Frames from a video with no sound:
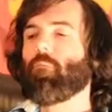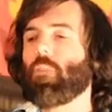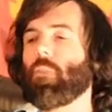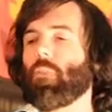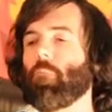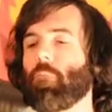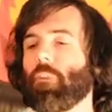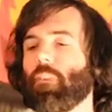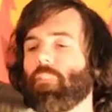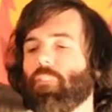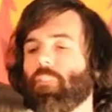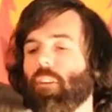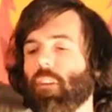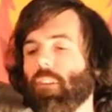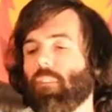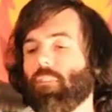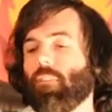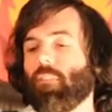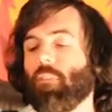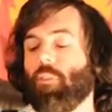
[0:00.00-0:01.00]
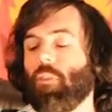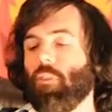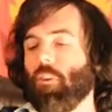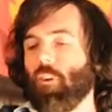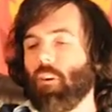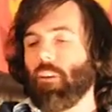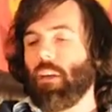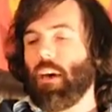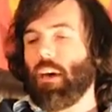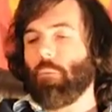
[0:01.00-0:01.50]
the Big Star's
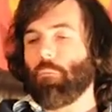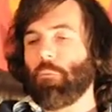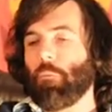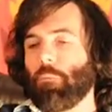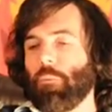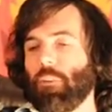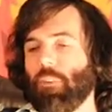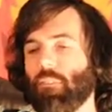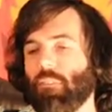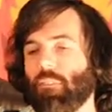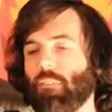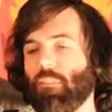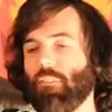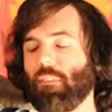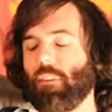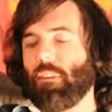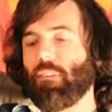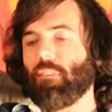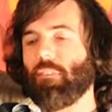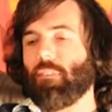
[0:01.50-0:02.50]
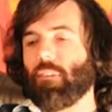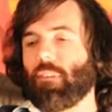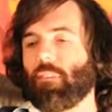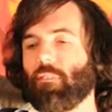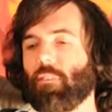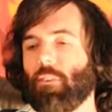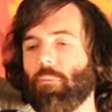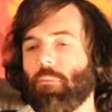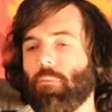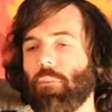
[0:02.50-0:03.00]
third album is an
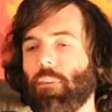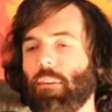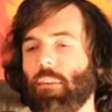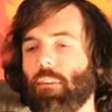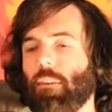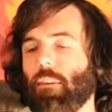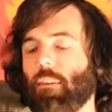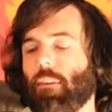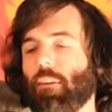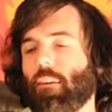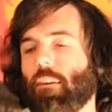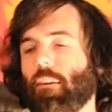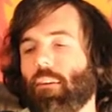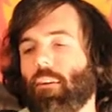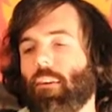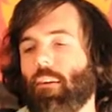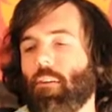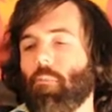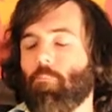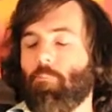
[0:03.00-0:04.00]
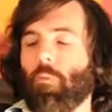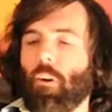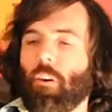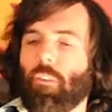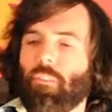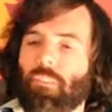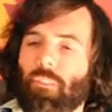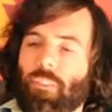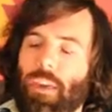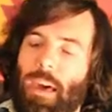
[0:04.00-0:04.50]
extremely
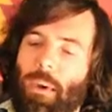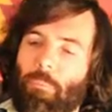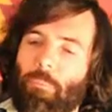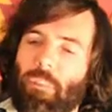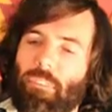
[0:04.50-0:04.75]
personal album.